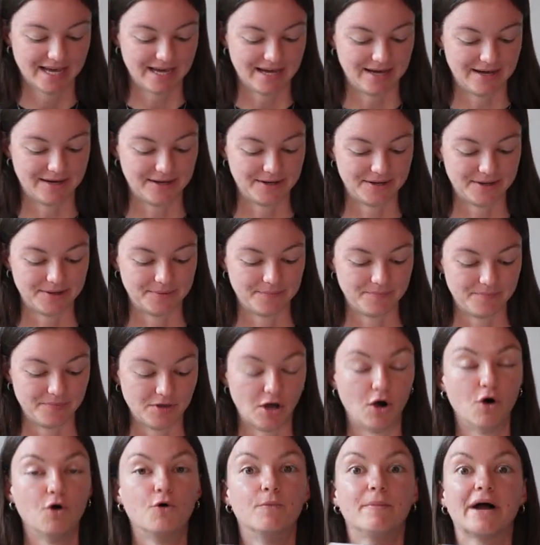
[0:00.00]

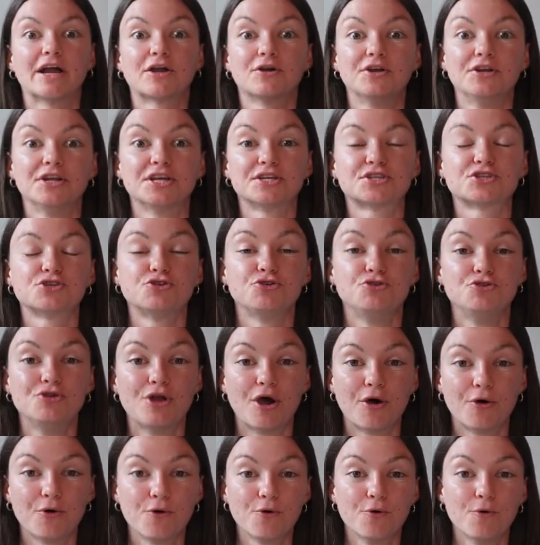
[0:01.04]
Oh my goodness,
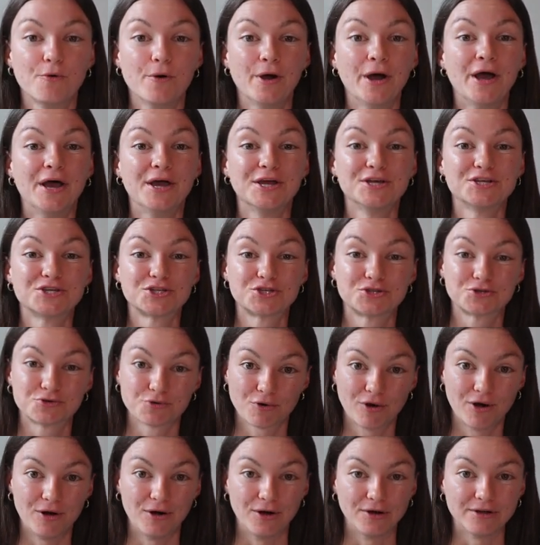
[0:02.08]
no
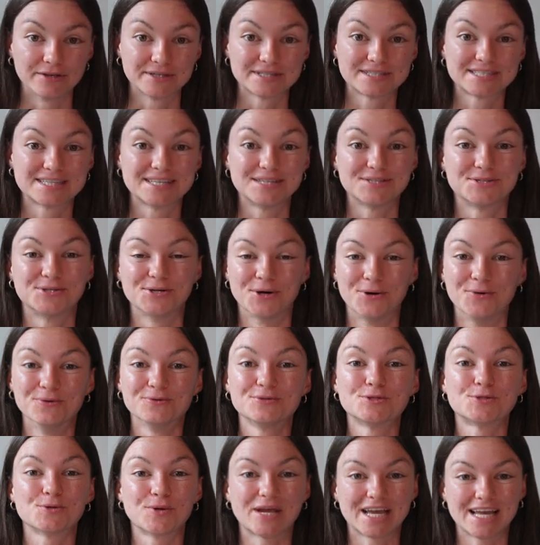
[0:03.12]
straws.
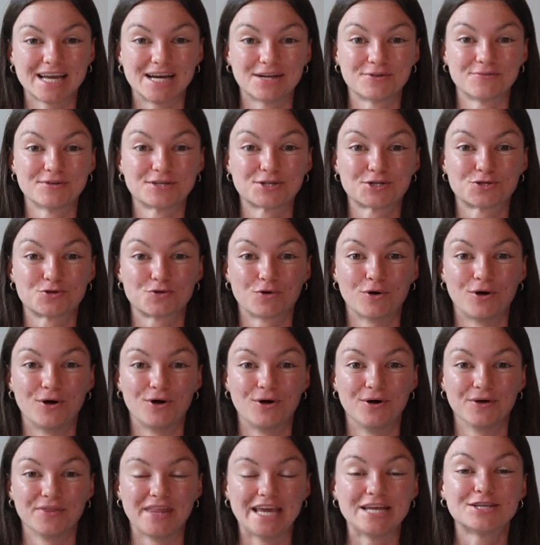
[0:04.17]
Don't drink out of a
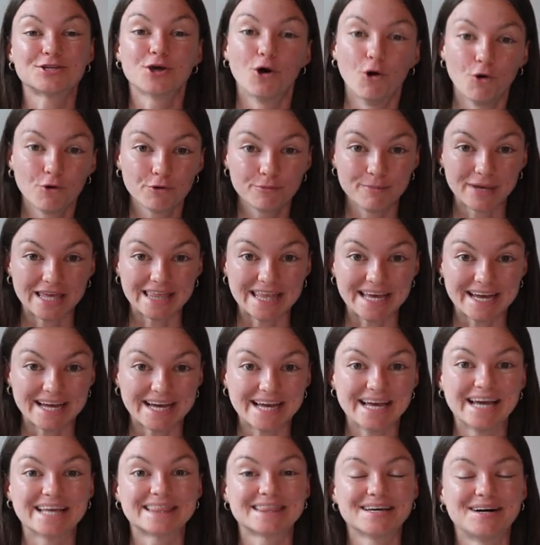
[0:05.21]
straw. They told me
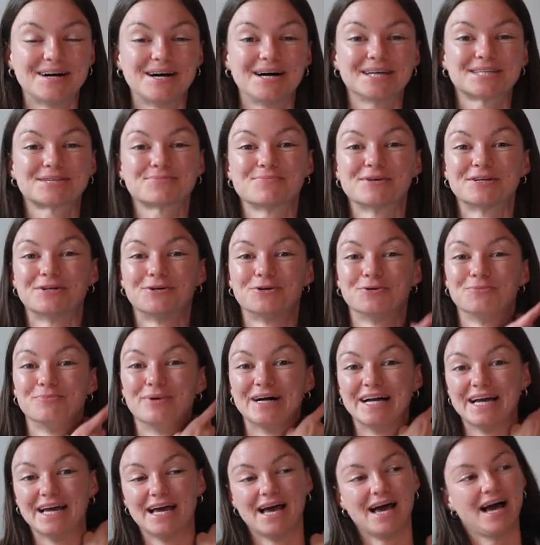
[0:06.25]
that at the hospital,
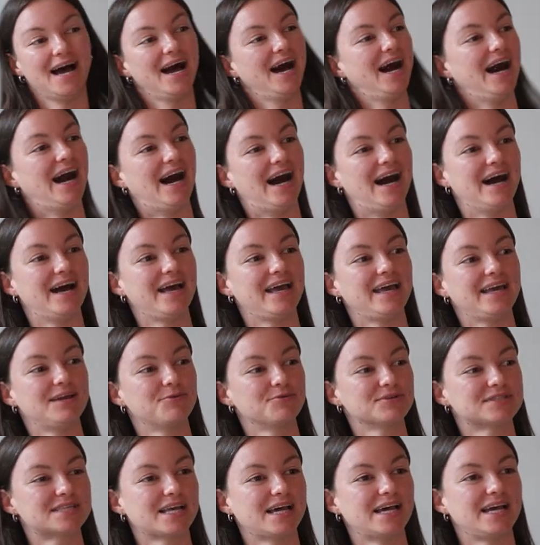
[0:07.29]
but I
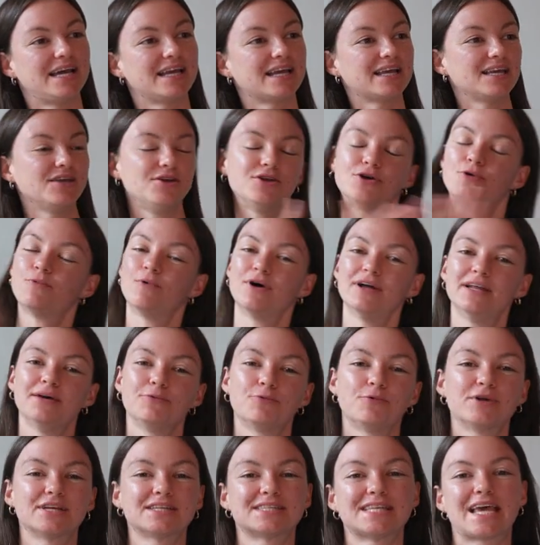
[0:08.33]
was like, you know,
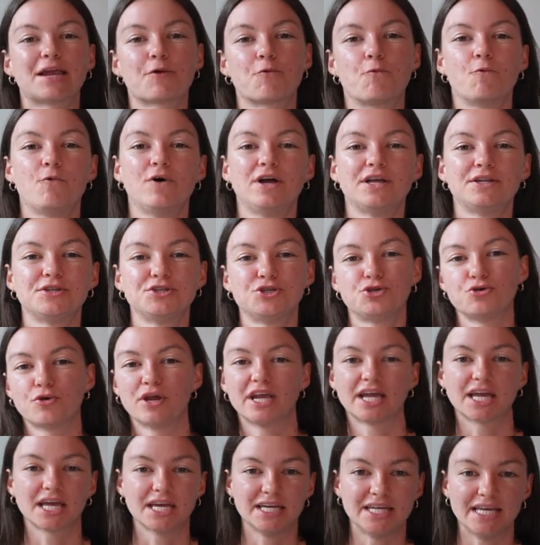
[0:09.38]
what is like one
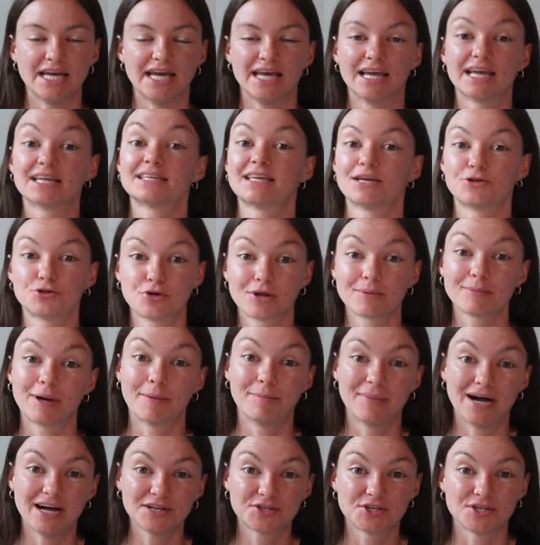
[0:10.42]
drink a day? Because I drink my
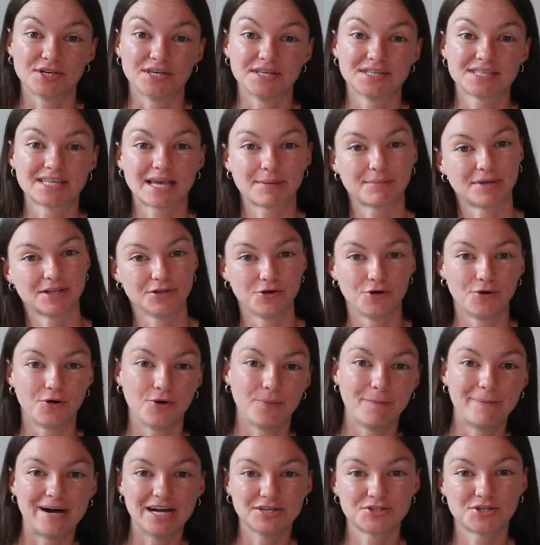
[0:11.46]
matchas, like my
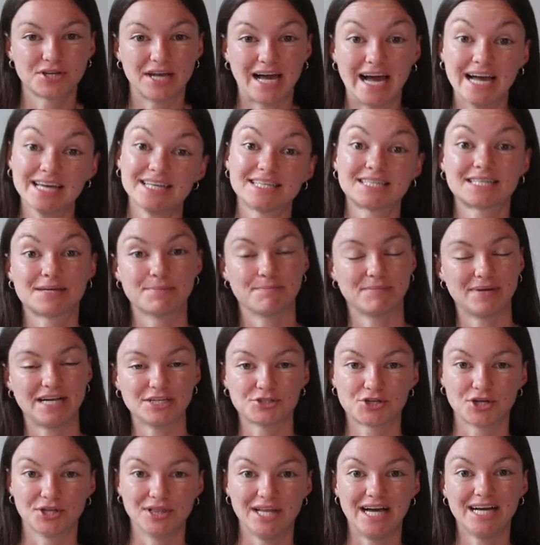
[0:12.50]
little matcha, iced
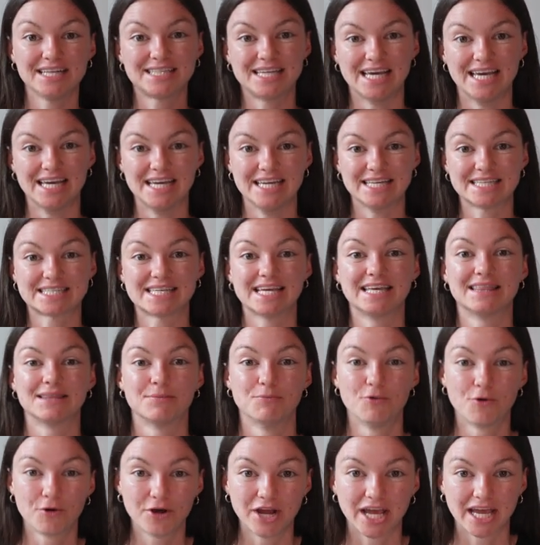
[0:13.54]
matcha lattes in the
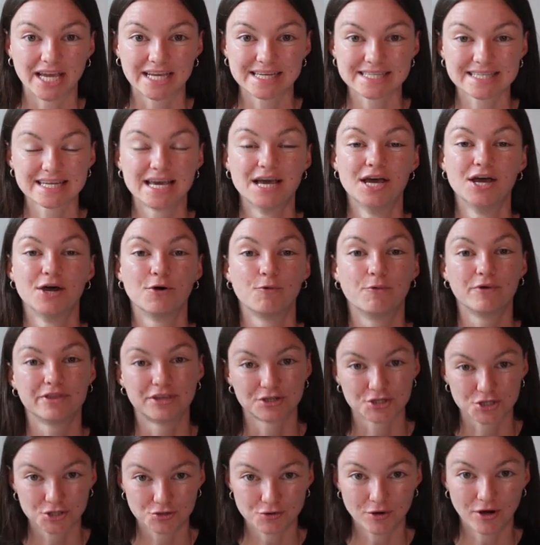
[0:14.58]
mornings with a
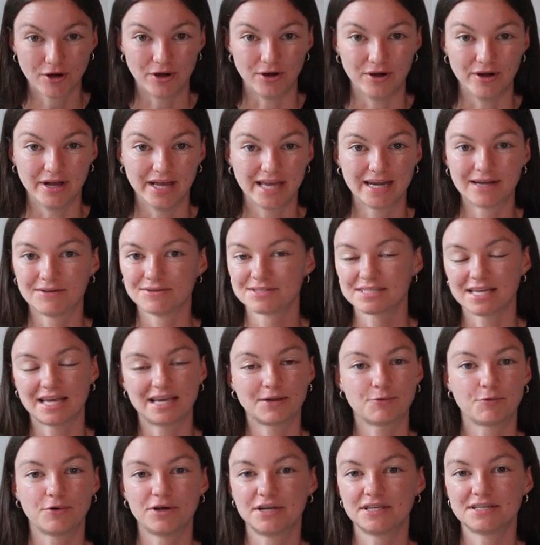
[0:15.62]
straw. And I was
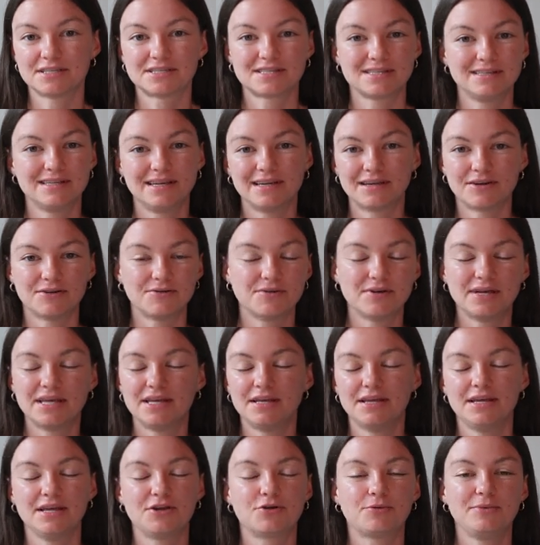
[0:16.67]
like, what is, you know,
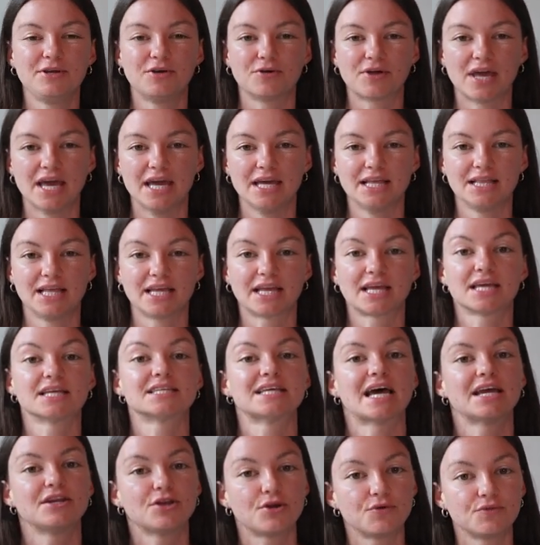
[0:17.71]
it'll be okay. Like, because
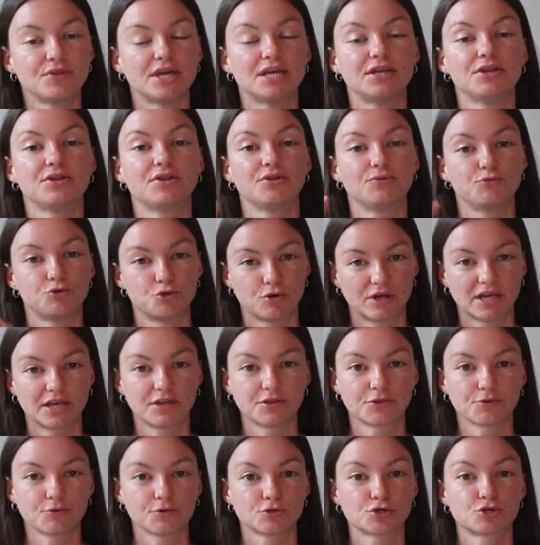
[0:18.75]
I know that
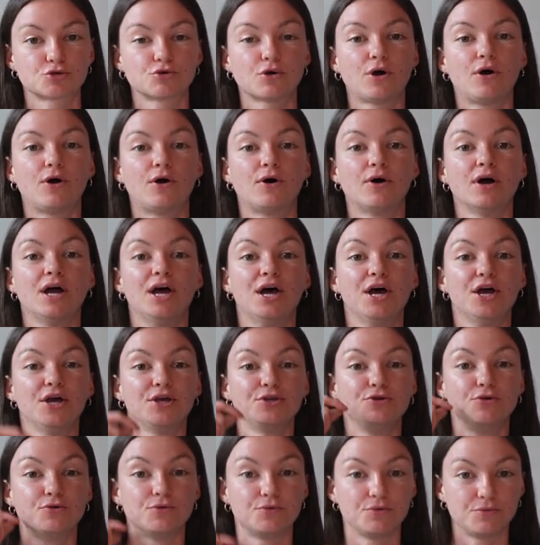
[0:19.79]
drinking through a straw,
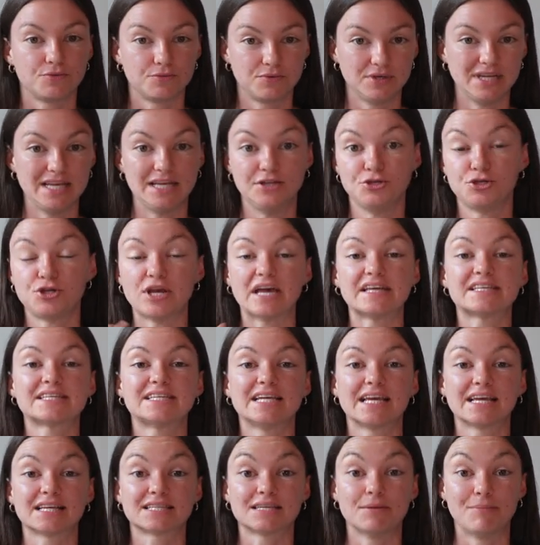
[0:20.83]
you're
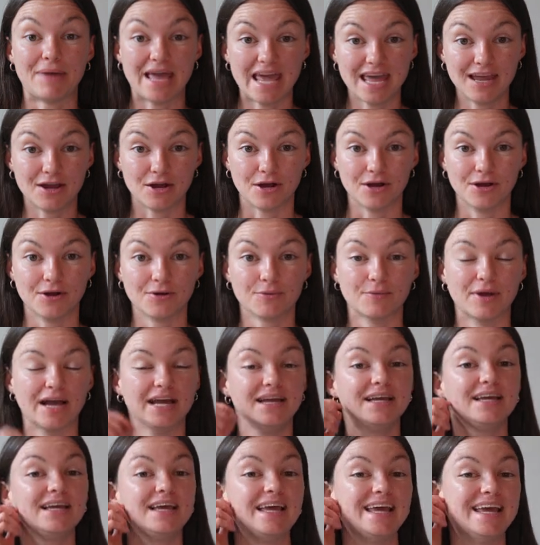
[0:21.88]
ingesting some air,
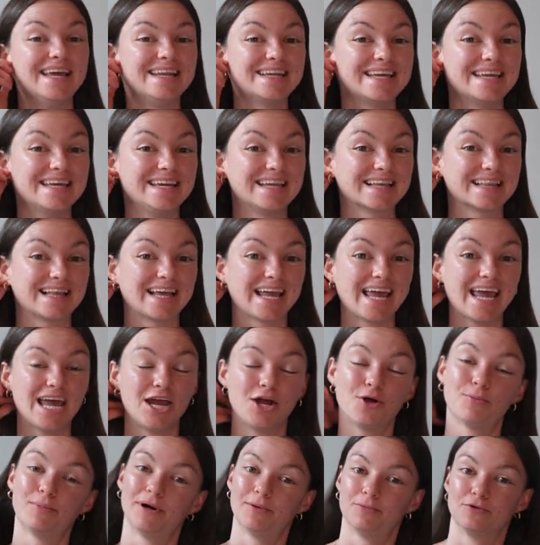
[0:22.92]
right? And getting like
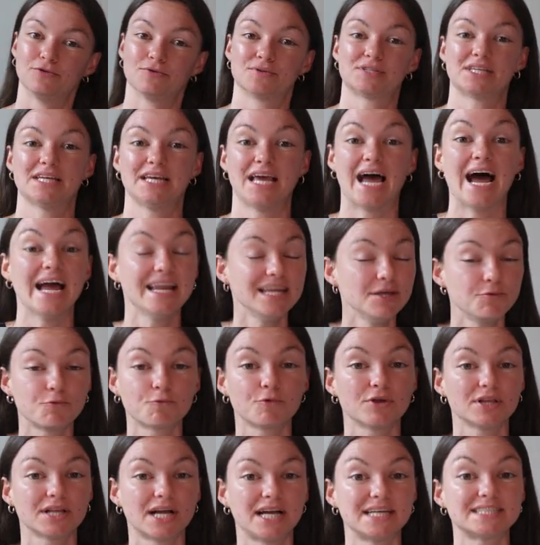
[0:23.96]
air bubbles. I didn't
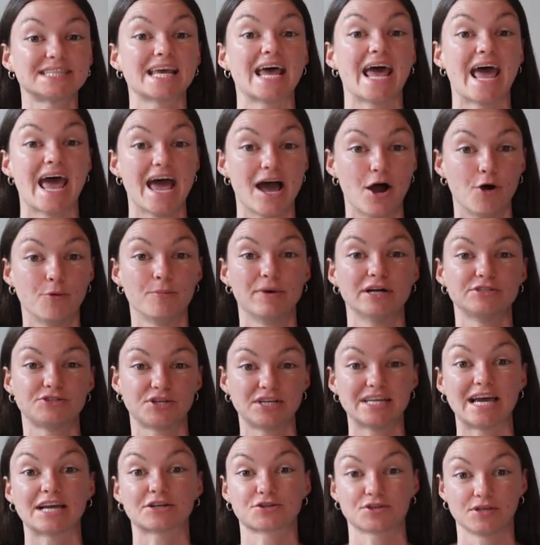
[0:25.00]
realize how much
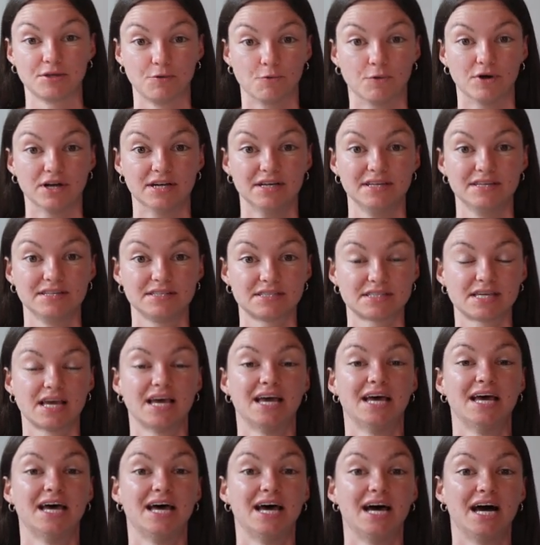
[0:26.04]
it actually was
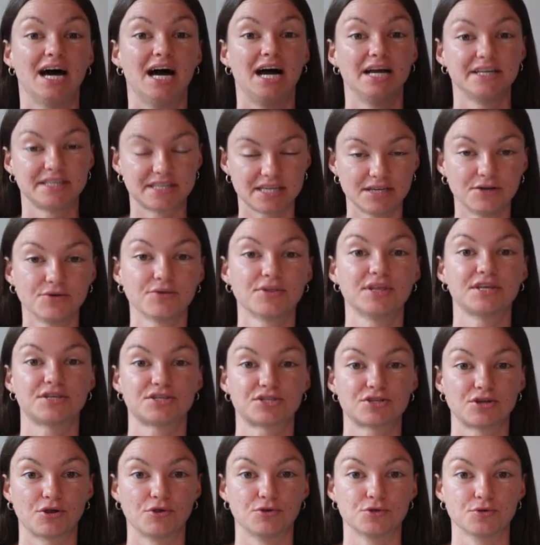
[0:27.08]
until this
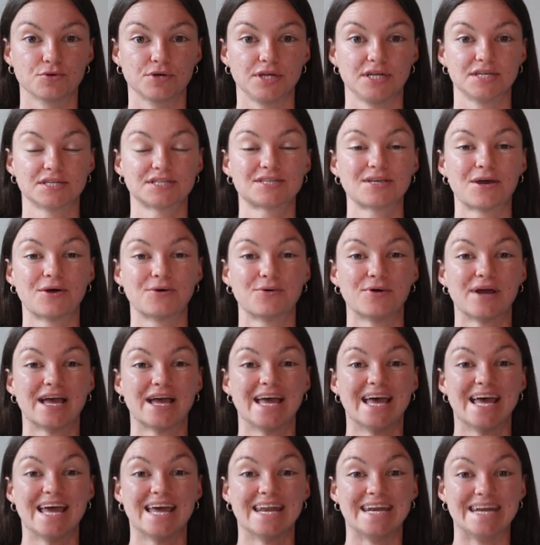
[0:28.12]
surgery. So
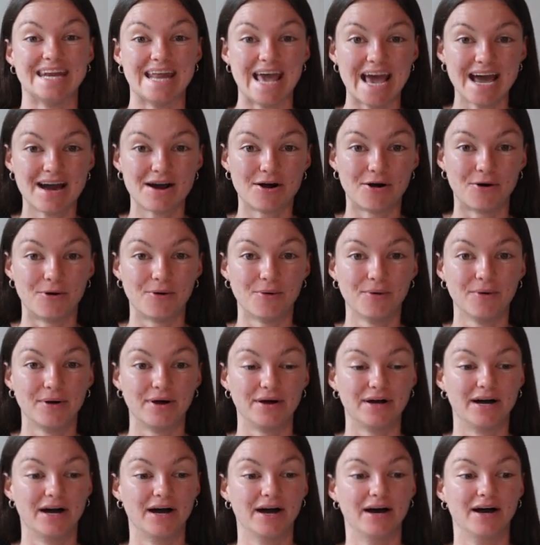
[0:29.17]
now
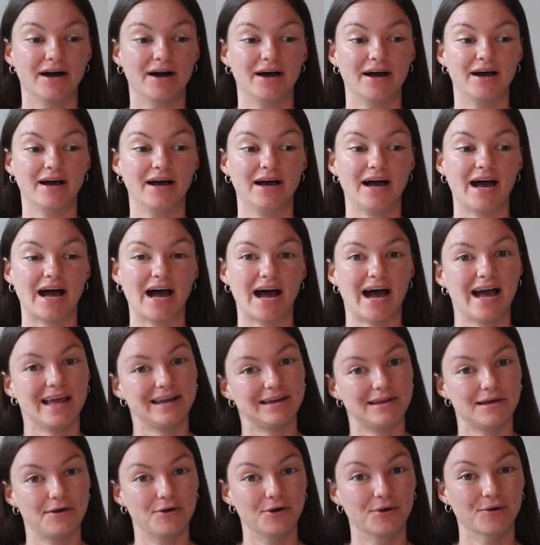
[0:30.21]
I
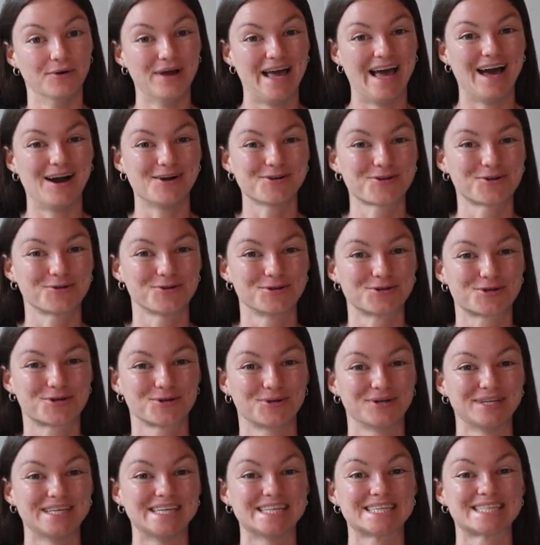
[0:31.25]
know how crucial
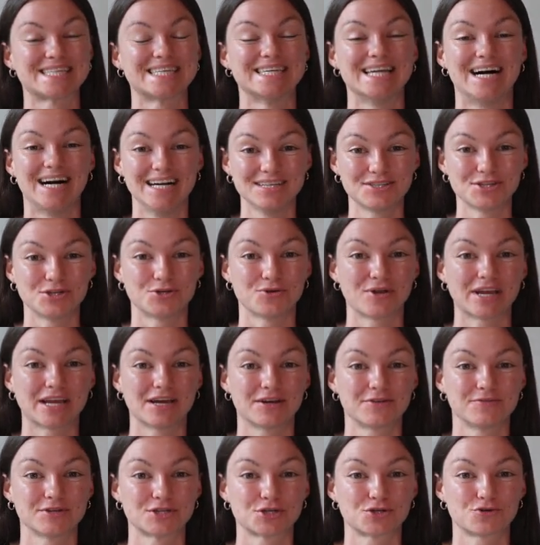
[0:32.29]
it is not to drink out
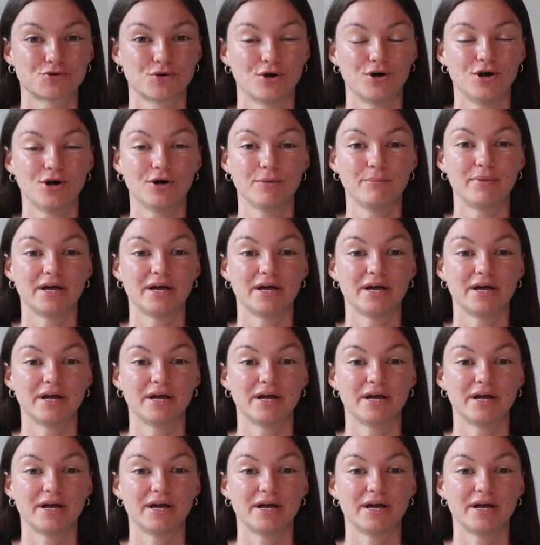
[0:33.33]
of a straw,